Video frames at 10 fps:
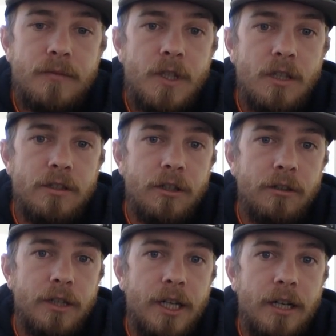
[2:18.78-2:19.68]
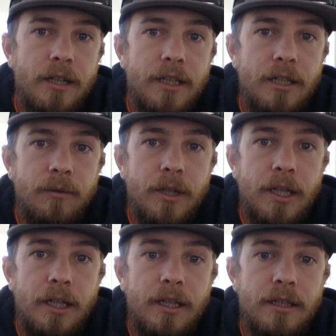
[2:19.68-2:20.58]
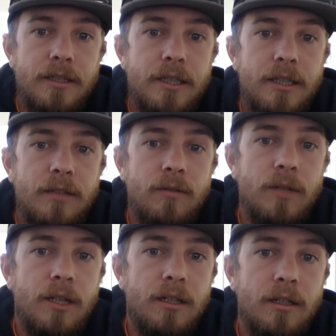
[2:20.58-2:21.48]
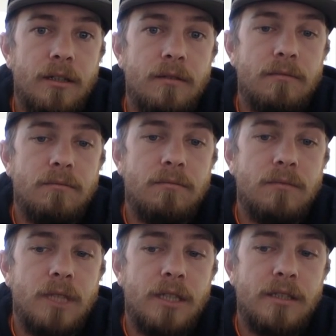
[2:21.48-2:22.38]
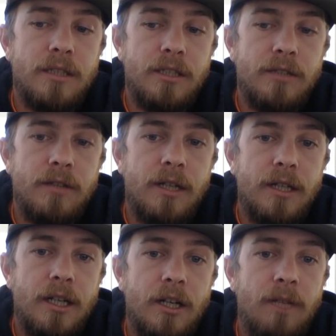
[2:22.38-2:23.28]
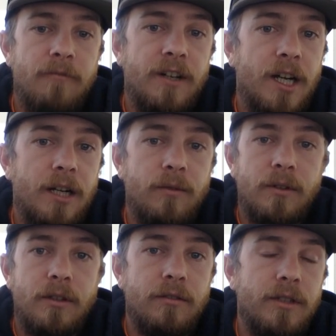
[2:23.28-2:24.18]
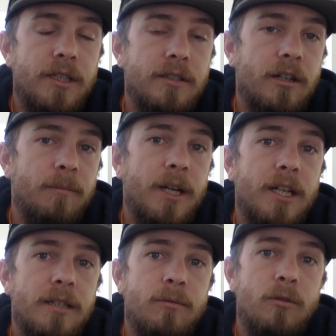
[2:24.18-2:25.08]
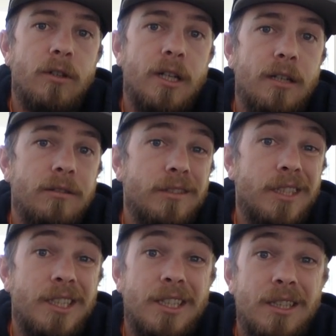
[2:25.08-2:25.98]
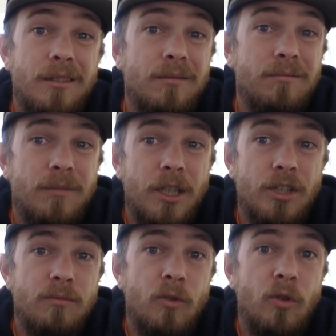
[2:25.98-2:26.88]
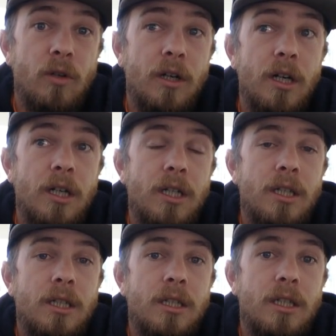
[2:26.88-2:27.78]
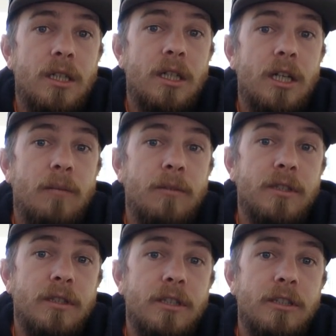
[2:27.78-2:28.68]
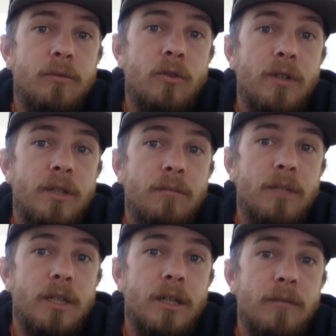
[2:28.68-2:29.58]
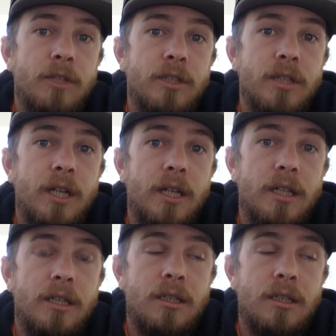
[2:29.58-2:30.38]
So yeah, anyway, that's where that sits right now. I'm fine with the 3-star passport. I don't need much more up until this point, but I'm just like